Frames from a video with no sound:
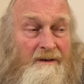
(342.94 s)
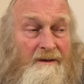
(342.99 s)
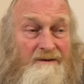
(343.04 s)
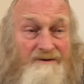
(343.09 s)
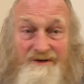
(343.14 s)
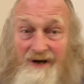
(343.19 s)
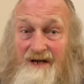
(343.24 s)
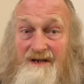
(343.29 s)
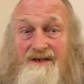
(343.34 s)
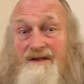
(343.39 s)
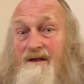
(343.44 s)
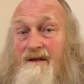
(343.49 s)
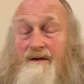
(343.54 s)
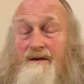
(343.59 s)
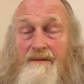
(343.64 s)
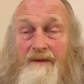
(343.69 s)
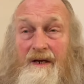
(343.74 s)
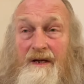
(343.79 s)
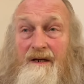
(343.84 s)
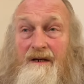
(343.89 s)
just a
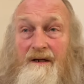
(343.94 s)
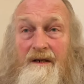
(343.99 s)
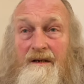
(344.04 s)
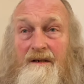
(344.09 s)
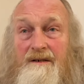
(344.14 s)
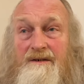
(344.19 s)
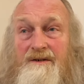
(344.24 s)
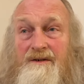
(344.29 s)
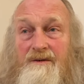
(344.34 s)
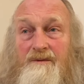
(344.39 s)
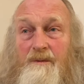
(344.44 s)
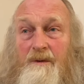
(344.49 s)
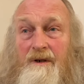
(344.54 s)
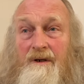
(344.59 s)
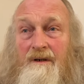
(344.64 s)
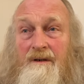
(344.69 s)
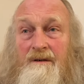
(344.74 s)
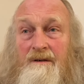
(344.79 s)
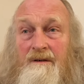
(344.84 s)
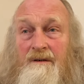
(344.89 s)
comedian, as it
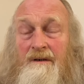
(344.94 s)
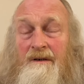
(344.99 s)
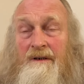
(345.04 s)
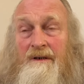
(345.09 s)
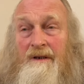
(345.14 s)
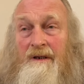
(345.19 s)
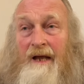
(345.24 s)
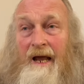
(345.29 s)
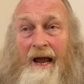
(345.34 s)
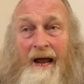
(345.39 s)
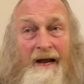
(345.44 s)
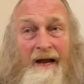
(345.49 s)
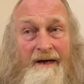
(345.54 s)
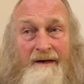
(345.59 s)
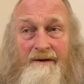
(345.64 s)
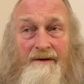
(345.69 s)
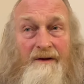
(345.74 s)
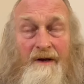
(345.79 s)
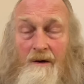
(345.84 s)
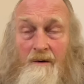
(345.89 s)
were,
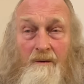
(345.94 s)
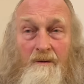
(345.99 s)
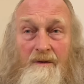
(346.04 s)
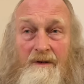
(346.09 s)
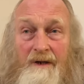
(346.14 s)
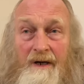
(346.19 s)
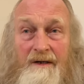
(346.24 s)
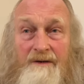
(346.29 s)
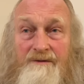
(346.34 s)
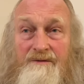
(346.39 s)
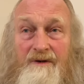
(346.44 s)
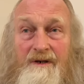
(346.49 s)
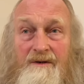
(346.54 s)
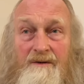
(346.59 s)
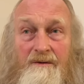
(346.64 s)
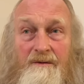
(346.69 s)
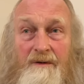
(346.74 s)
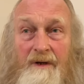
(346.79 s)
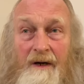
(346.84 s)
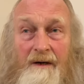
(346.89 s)
and the whole country,
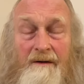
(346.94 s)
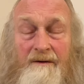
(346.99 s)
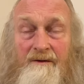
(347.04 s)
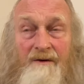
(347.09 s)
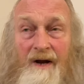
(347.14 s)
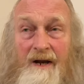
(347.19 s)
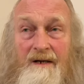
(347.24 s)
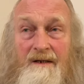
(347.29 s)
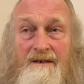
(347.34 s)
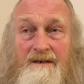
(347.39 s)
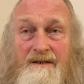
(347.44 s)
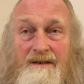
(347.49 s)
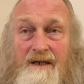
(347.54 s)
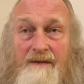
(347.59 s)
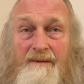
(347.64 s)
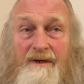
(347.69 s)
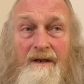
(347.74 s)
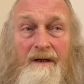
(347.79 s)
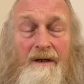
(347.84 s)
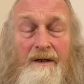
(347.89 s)
Ukraine,
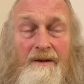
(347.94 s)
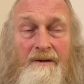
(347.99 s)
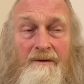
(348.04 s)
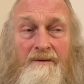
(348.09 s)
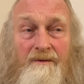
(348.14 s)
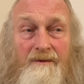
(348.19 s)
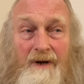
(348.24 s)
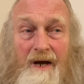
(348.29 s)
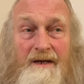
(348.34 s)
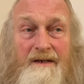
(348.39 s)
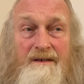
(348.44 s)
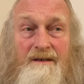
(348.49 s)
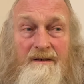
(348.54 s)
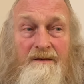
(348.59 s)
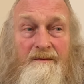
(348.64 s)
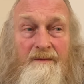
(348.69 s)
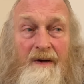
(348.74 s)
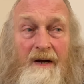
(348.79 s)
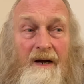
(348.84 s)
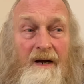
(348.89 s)
seemingly
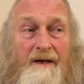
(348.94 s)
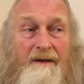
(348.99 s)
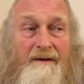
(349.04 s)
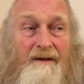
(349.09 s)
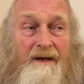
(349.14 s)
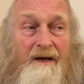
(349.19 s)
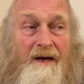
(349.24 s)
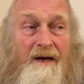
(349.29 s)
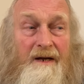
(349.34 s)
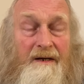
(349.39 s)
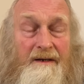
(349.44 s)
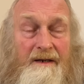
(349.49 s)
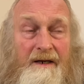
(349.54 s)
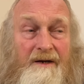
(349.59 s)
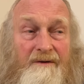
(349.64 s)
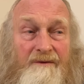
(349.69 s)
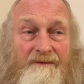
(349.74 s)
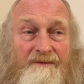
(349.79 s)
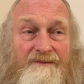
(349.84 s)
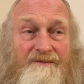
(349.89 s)
united behind the
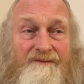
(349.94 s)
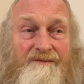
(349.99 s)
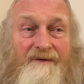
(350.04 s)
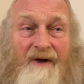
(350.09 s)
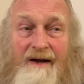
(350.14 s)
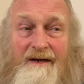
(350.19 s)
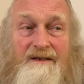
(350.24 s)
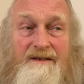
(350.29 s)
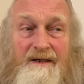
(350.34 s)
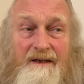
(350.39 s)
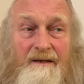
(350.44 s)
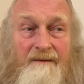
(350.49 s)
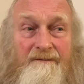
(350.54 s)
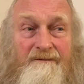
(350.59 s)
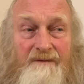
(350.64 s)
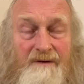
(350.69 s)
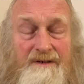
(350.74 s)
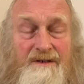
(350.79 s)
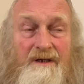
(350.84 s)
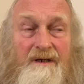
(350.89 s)
idea of fighting
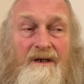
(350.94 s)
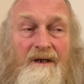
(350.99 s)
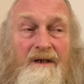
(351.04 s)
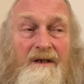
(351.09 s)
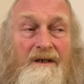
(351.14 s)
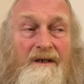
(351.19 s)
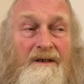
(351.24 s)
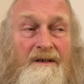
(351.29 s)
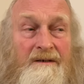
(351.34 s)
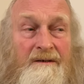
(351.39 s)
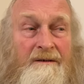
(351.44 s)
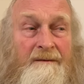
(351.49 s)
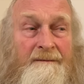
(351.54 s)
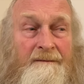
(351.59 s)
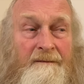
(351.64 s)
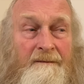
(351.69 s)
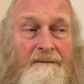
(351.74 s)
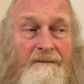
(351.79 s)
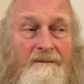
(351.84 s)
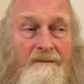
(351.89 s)
physically,
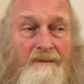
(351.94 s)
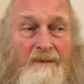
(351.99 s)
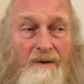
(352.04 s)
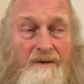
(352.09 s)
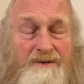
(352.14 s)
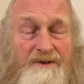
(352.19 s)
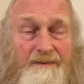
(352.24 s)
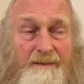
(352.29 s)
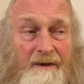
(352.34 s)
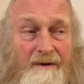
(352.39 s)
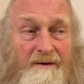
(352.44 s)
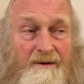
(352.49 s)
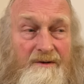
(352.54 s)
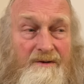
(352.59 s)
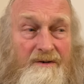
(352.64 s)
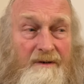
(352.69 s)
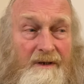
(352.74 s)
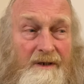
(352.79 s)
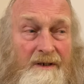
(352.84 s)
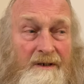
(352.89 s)
not
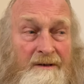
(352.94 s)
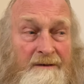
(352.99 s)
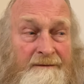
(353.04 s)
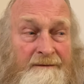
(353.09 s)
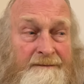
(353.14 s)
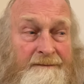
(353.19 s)
spiritually.